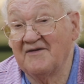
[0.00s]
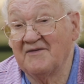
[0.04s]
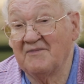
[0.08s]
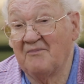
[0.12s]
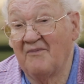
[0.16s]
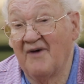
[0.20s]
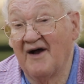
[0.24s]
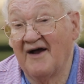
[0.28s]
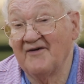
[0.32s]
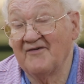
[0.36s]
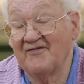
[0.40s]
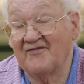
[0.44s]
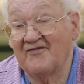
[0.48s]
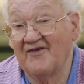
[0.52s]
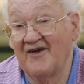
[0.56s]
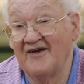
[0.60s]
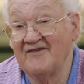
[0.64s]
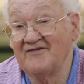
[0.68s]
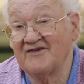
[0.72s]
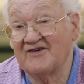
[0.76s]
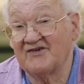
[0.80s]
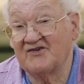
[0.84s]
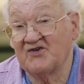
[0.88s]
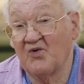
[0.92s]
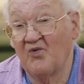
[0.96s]
my
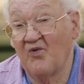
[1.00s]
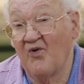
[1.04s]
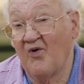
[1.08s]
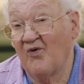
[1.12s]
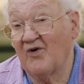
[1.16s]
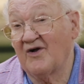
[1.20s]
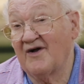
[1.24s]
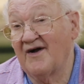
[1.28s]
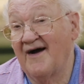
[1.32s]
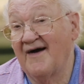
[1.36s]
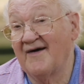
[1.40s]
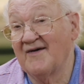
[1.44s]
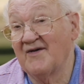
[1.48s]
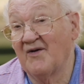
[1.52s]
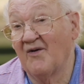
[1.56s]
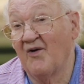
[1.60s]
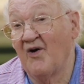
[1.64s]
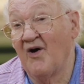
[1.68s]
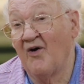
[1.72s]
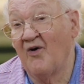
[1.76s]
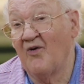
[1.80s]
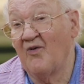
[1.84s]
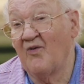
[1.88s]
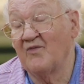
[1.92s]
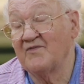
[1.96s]
friend Sue O'Connor,
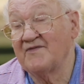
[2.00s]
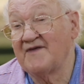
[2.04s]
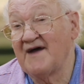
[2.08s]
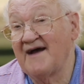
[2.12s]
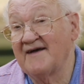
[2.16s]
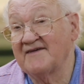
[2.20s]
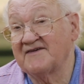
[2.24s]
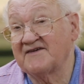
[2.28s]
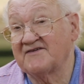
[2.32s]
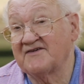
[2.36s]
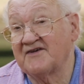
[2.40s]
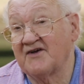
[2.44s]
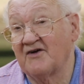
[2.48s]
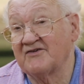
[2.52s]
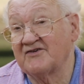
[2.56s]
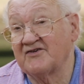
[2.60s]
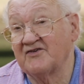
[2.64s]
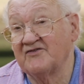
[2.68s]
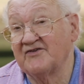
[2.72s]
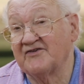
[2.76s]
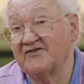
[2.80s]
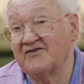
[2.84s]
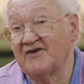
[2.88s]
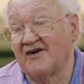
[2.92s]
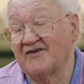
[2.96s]
oh, that's such
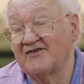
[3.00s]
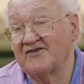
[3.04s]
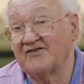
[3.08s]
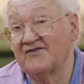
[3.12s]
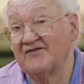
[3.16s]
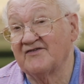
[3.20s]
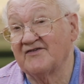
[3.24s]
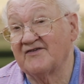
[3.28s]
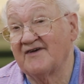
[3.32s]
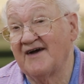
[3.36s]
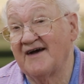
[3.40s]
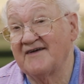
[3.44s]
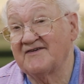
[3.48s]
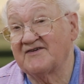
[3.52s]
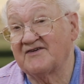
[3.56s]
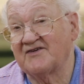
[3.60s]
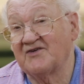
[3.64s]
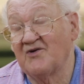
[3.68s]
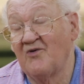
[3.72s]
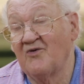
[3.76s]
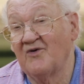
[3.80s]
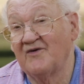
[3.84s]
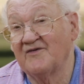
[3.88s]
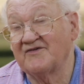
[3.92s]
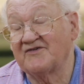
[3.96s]
and such, and that's
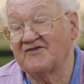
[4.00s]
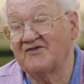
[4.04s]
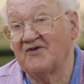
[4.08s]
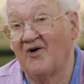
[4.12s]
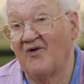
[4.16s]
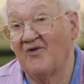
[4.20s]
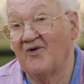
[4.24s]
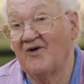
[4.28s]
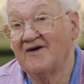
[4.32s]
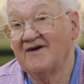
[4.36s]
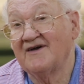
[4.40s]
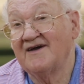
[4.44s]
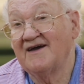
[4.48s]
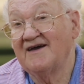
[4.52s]
so-and-so.